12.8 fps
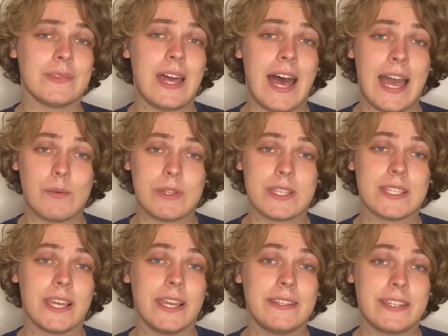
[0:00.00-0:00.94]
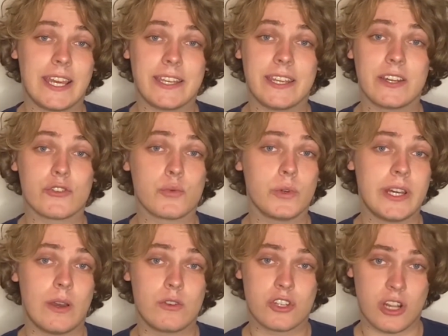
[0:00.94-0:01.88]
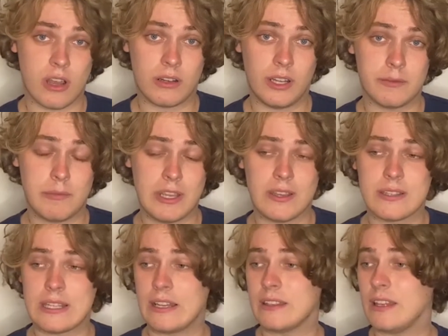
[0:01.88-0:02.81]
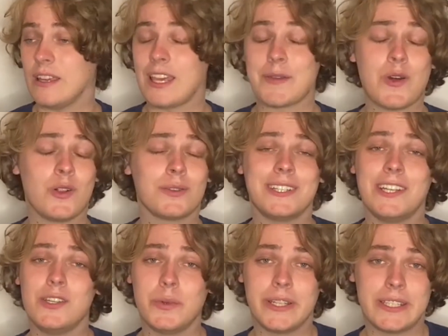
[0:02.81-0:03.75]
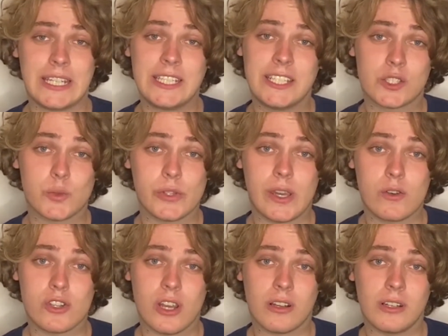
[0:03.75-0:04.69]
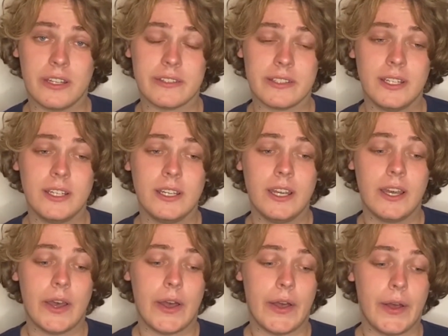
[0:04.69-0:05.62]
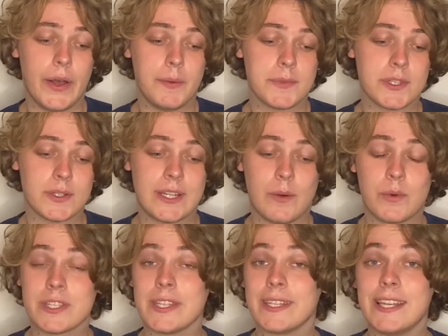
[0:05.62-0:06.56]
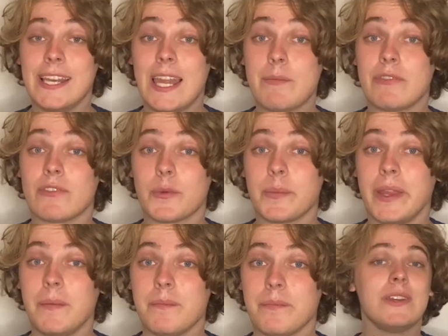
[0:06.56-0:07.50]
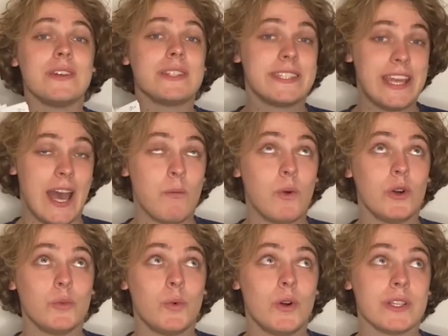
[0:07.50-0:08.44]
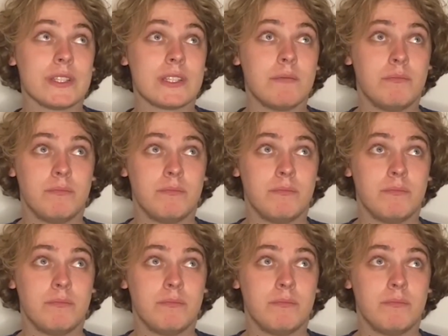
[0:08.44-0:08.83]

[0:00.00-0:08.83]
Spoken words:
I would say 10 years without chocolate because I think I'm already doing 10 years without chocolate. So that was not a dilemma for me because that one was